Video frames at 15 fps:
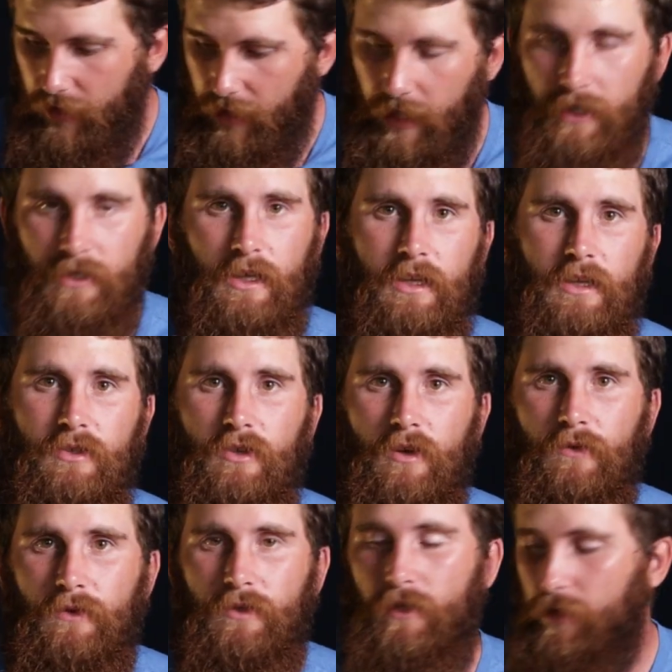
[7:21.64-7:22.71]
the next other
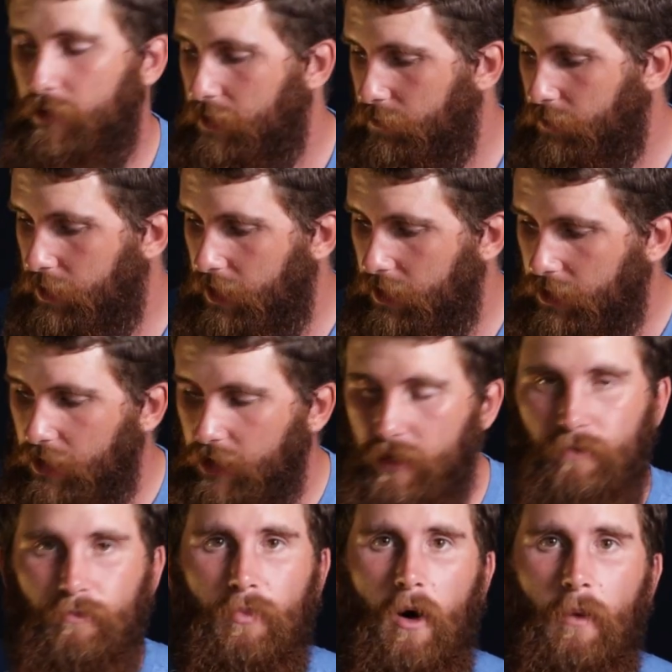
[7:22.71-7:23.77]
surface lure that we get
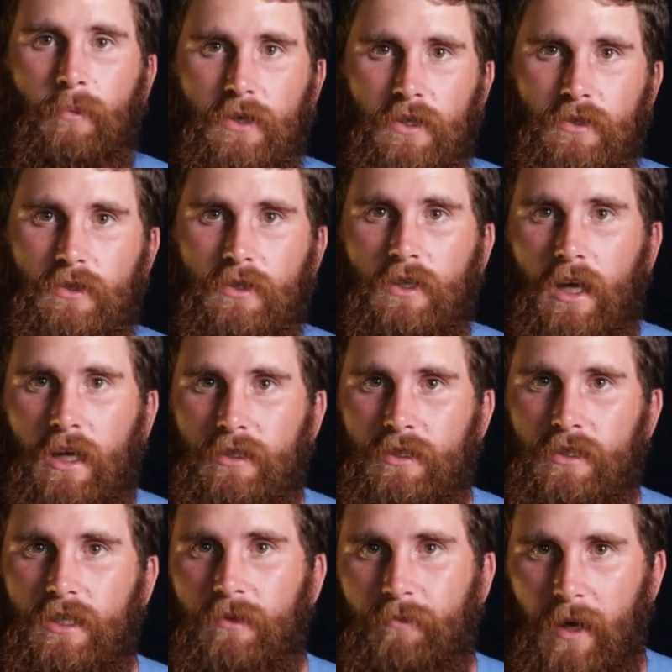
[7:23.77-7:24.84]
is poppers and
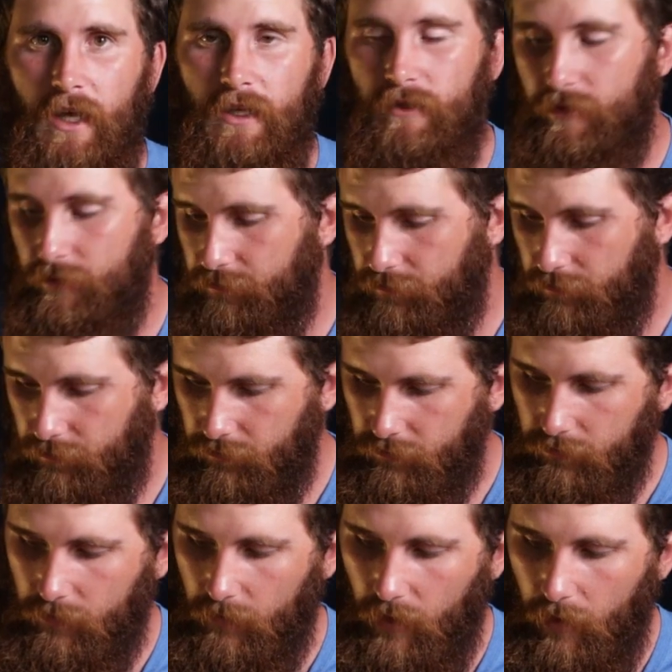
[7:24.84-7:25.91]
stick baits.
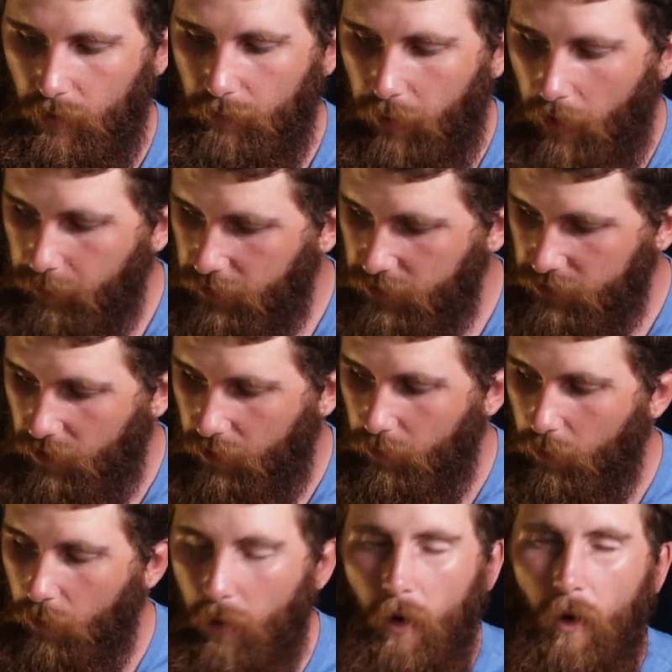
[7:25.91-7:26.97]
Poppers are
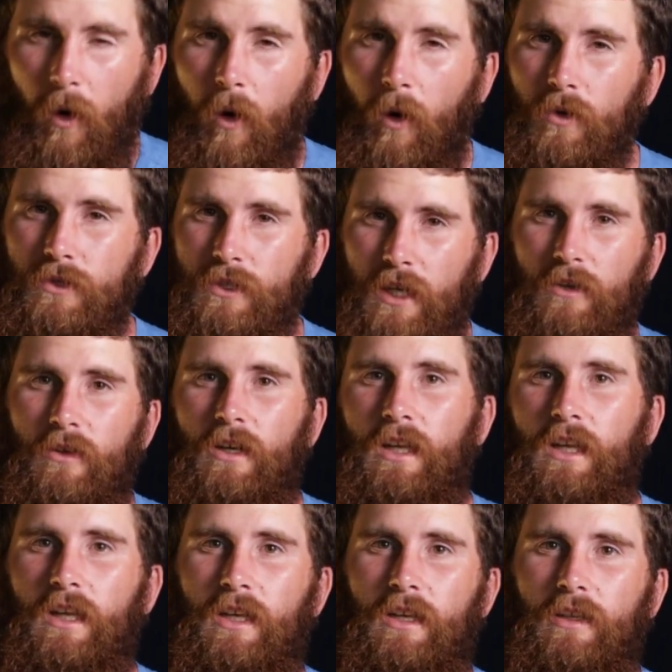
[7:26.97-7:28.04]
more
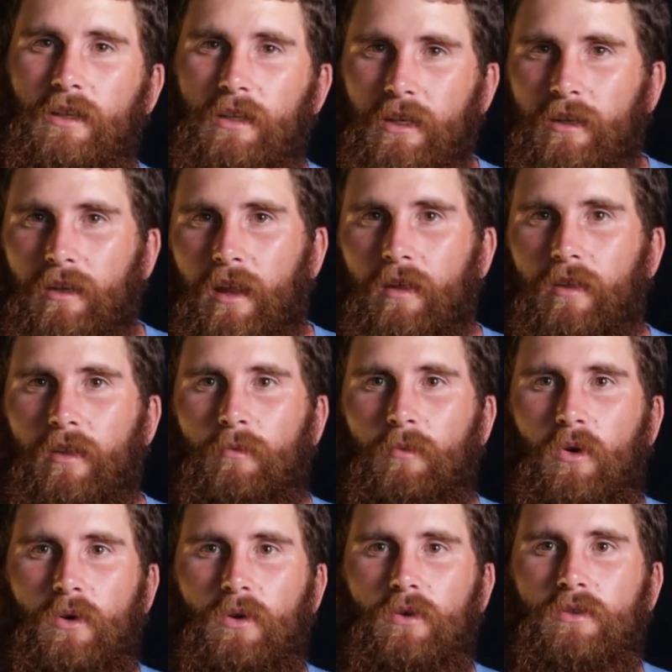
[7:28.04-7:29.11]
generally, they're
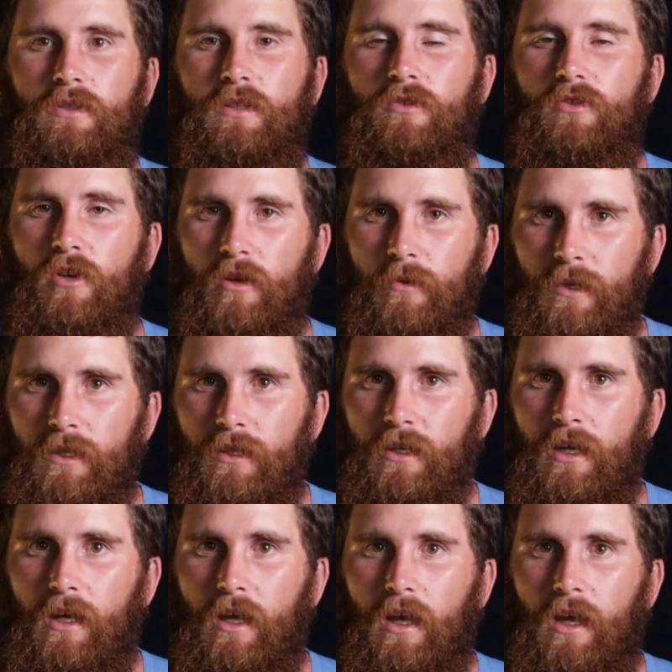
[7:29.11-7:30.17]
more used in Durban,
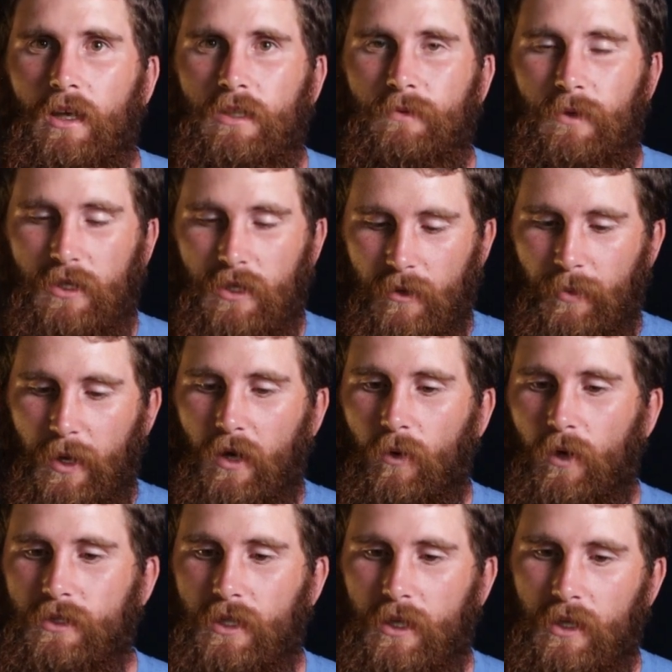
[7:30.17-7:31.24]
especially the bigger
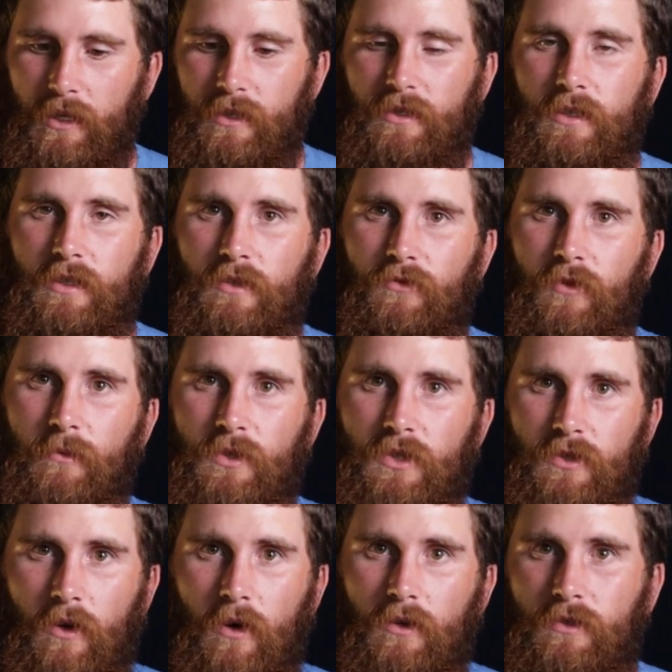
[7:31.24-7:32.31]
ones like this. This is from
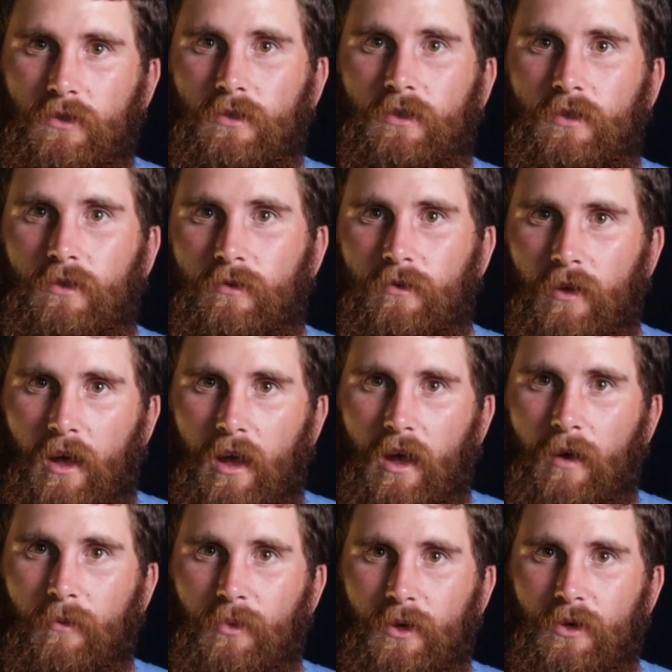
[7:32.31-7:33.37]
Socks.
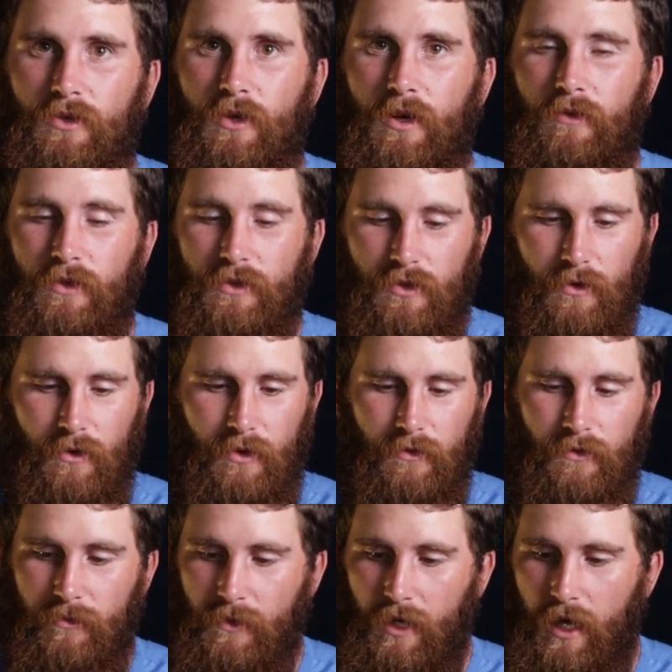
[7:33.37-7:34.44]
I'm pretty sure everyone's heard
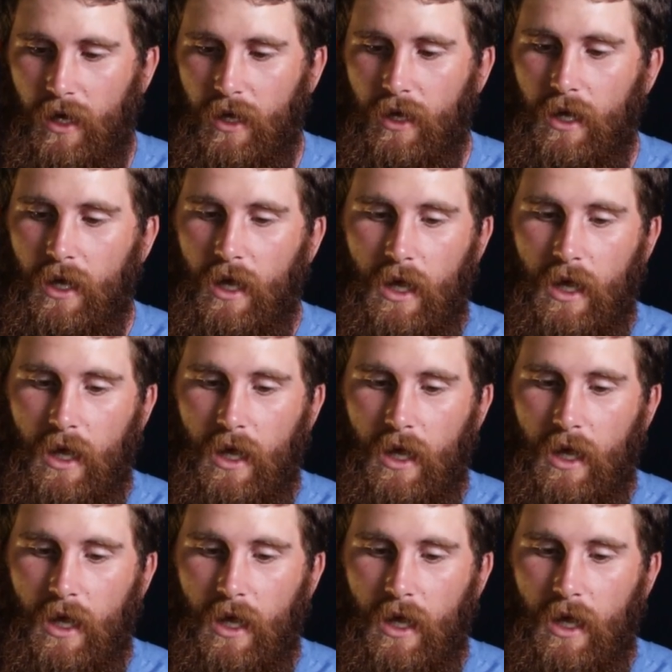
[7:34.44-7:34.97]
of him now.